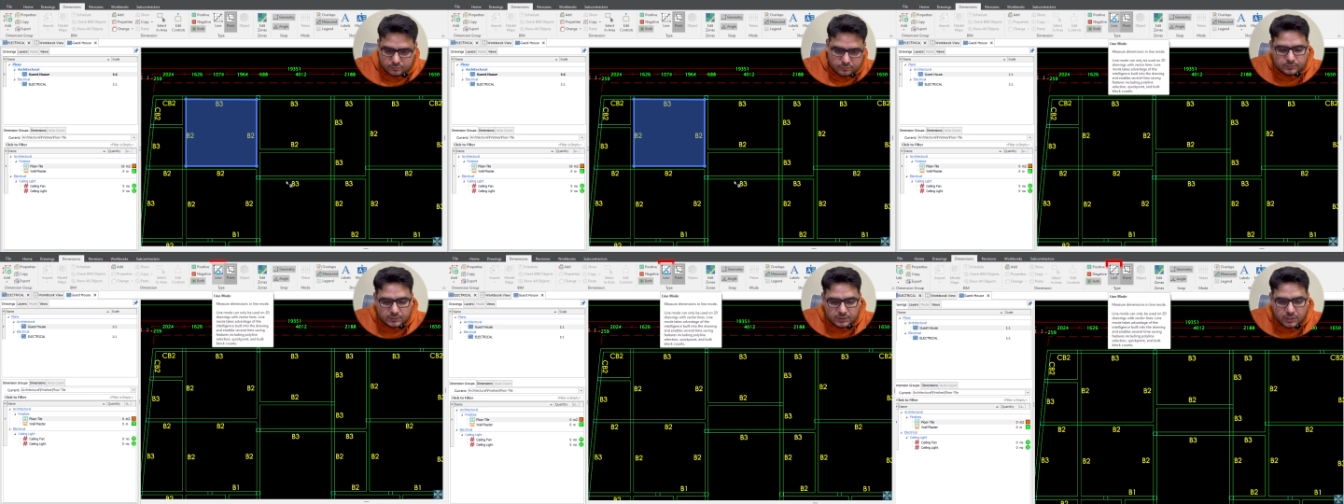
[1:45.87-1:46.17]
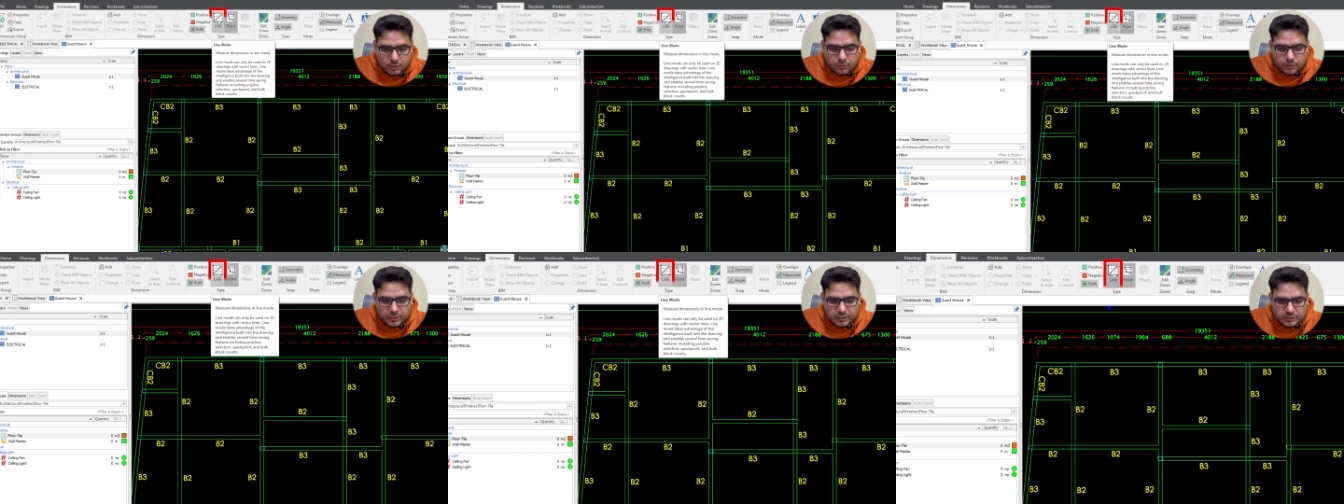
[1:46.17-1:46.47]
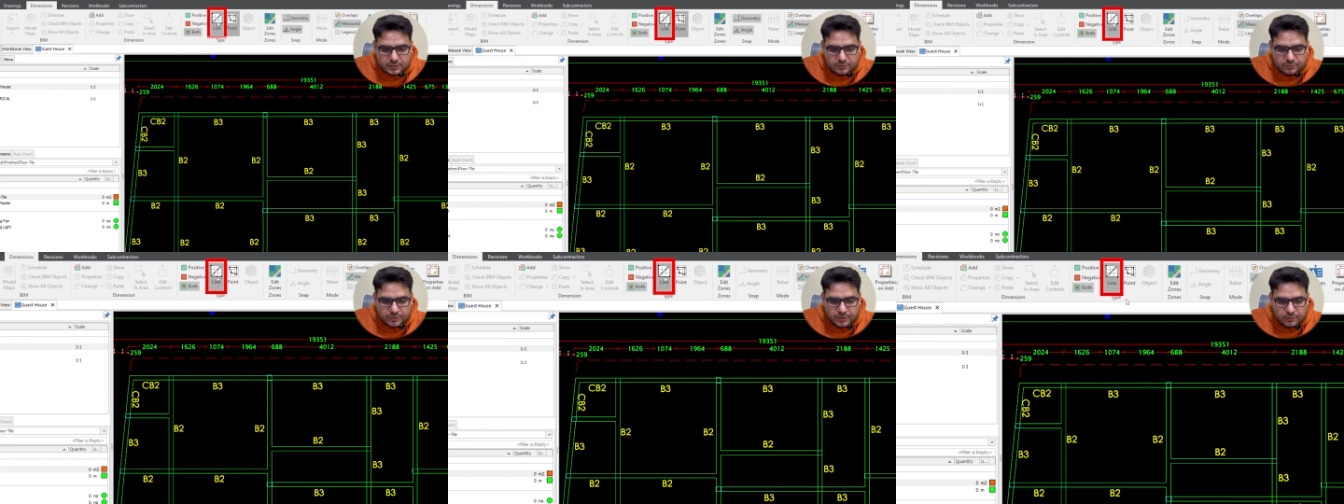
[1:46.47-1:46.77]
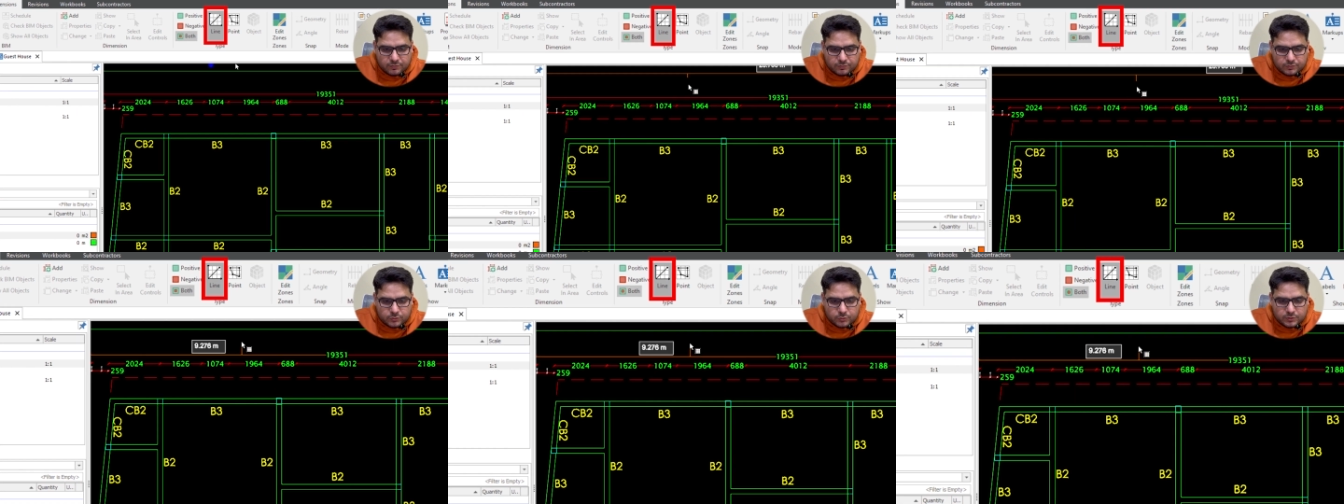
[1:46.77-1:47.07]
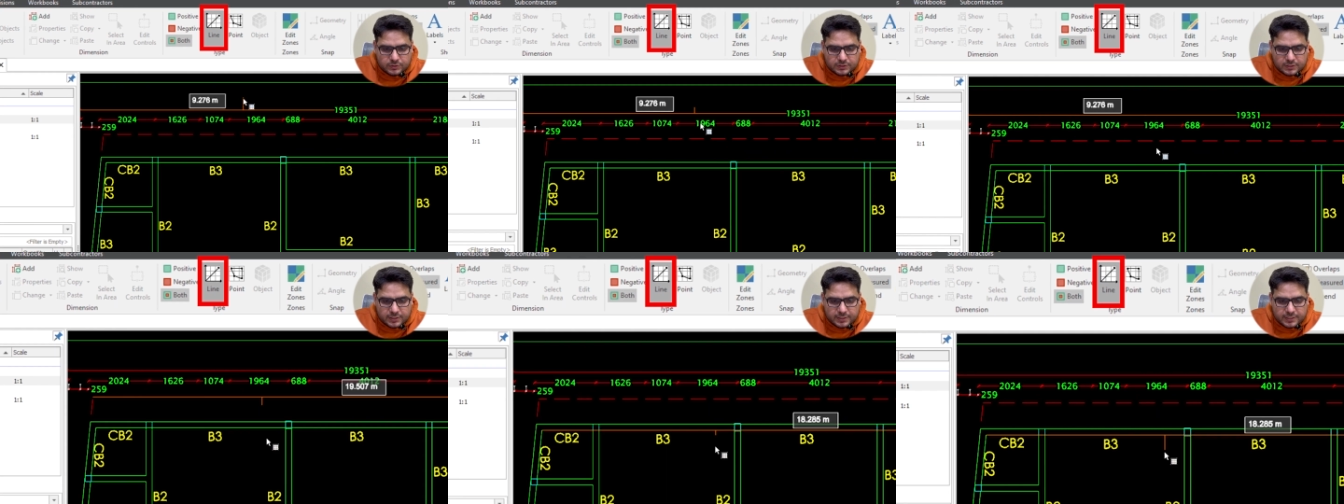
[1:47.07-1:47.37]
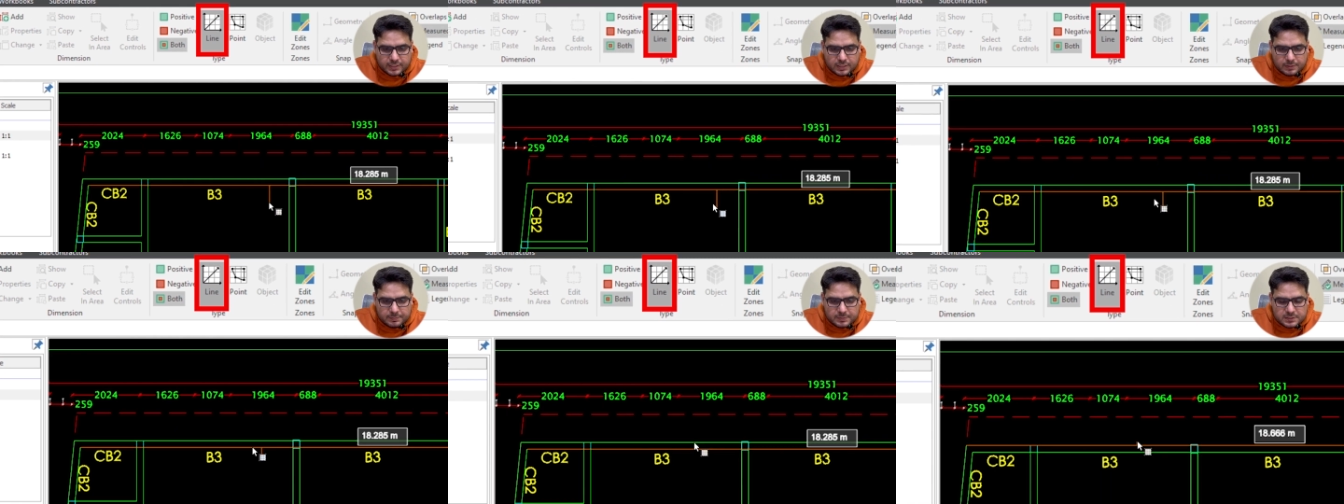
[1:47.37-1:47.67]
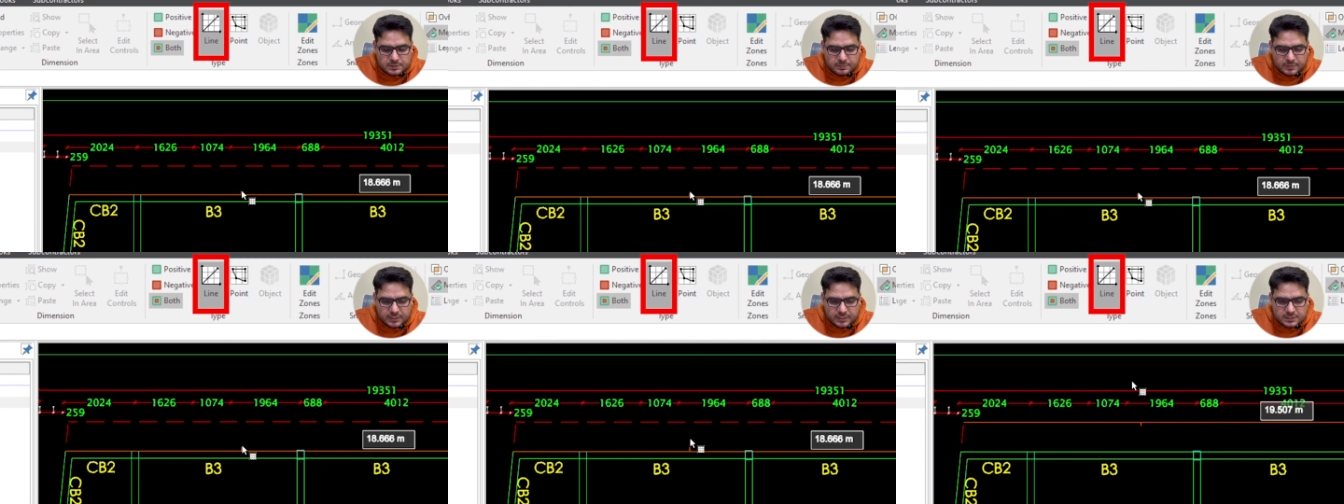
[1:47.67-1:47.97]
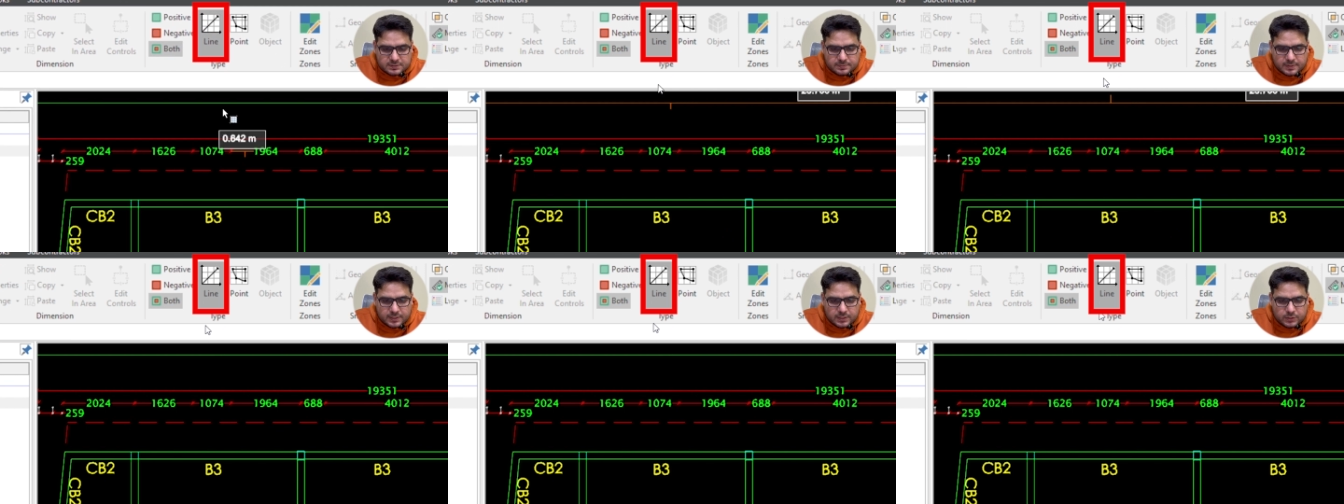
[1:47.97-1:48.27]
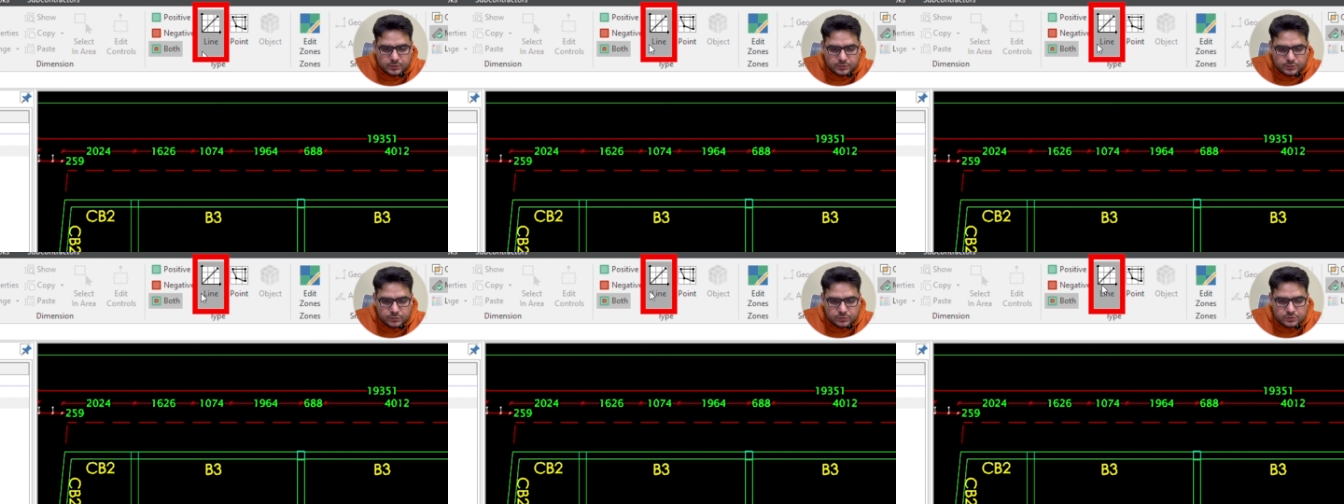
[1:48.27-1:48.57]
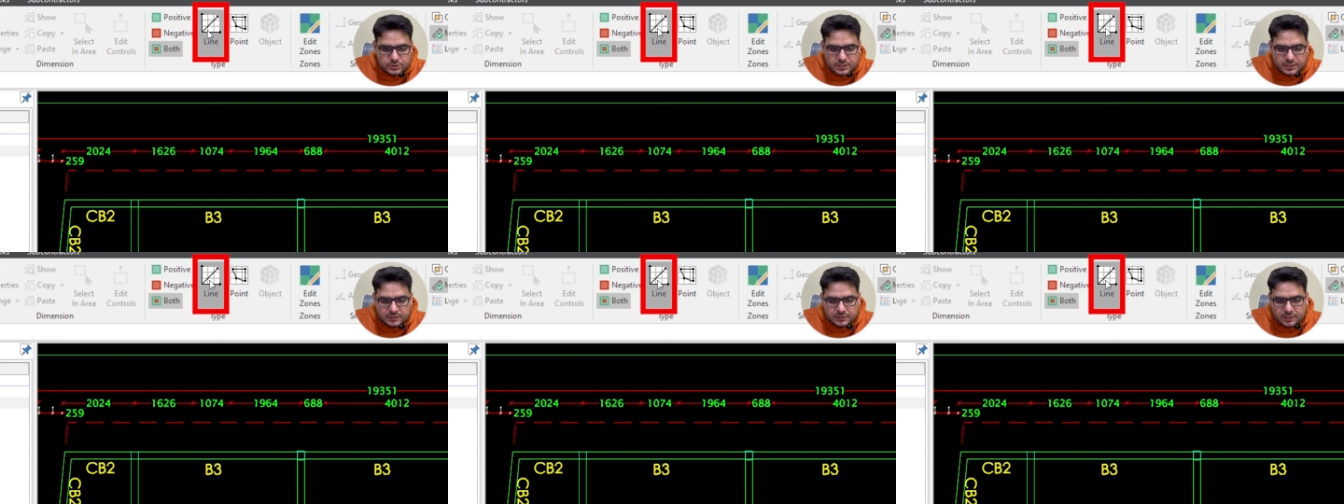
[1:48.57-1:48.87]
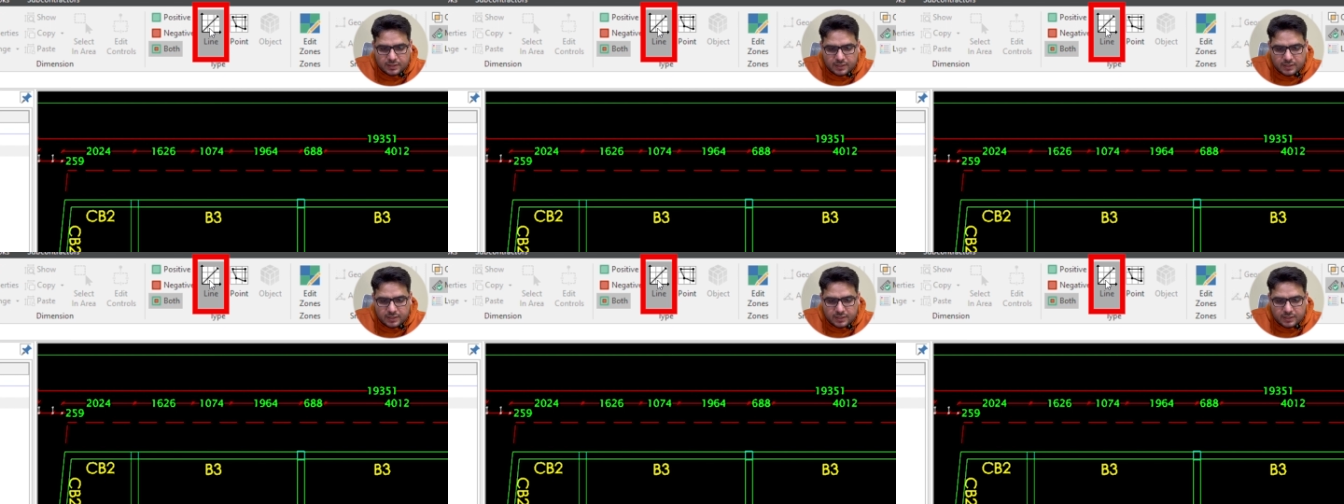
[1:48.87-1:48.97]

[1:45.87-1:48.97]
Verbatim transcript: now another way of doing the area measurement is by using the